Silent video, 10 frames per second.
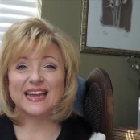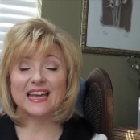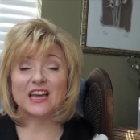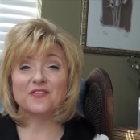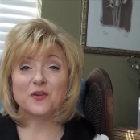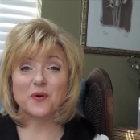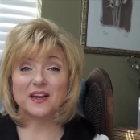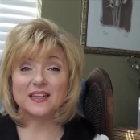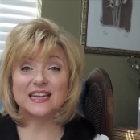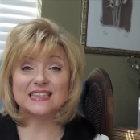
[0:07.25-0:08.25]
Hey
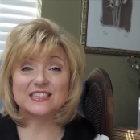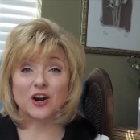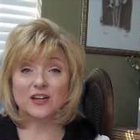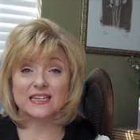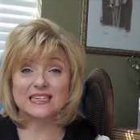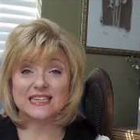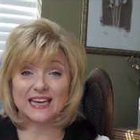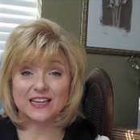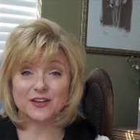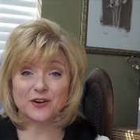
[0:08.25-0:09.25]
everyone, it's Darlene
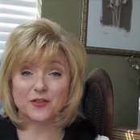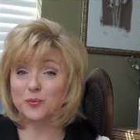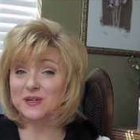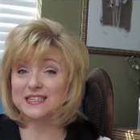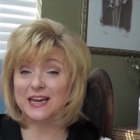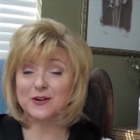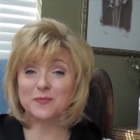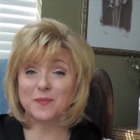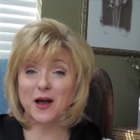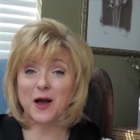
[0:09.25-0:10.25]
Taylor, the
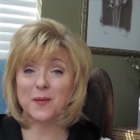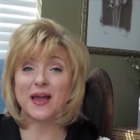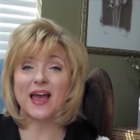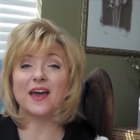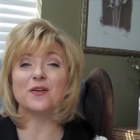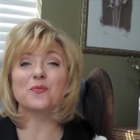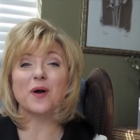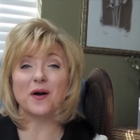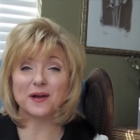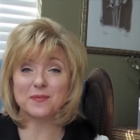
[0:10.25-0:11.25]
Recycled Mom, and
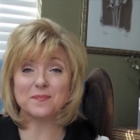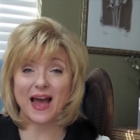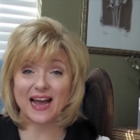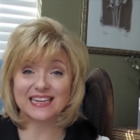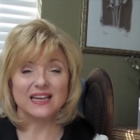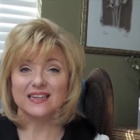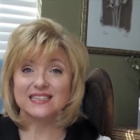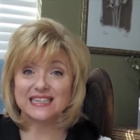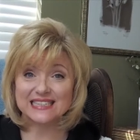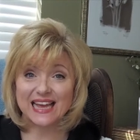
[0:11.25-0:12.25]
welcome back.
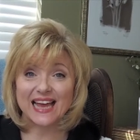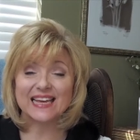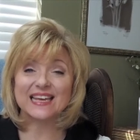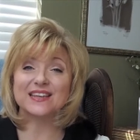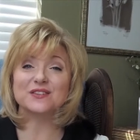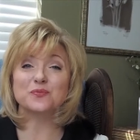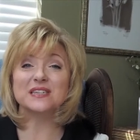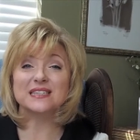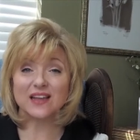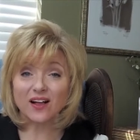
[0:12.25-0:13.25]
Today is
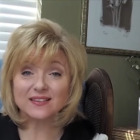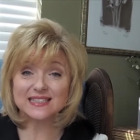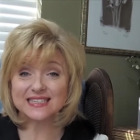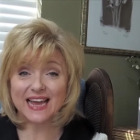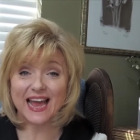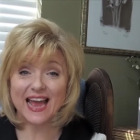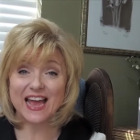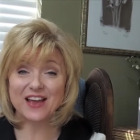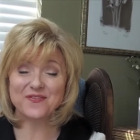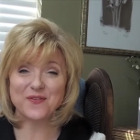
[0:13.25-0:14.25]
results
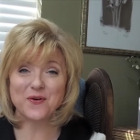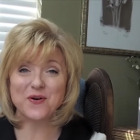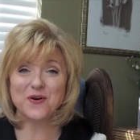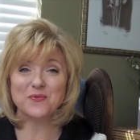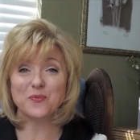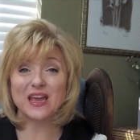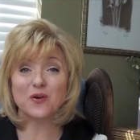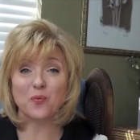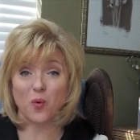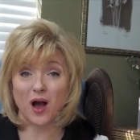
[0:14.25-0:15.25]
day for
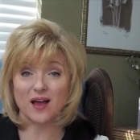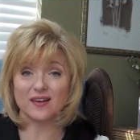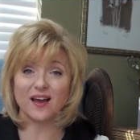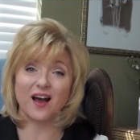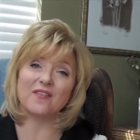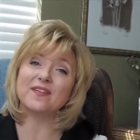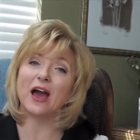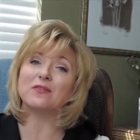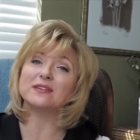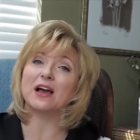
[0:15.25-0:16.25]
week one of
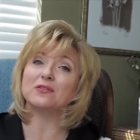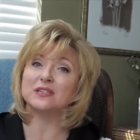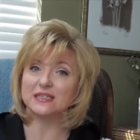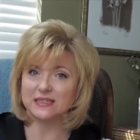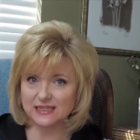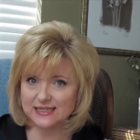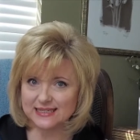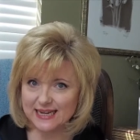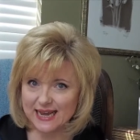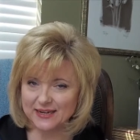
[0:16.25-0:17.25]
Countdown to D's
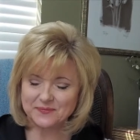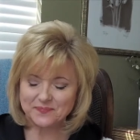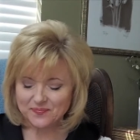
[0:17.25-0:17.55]
Day.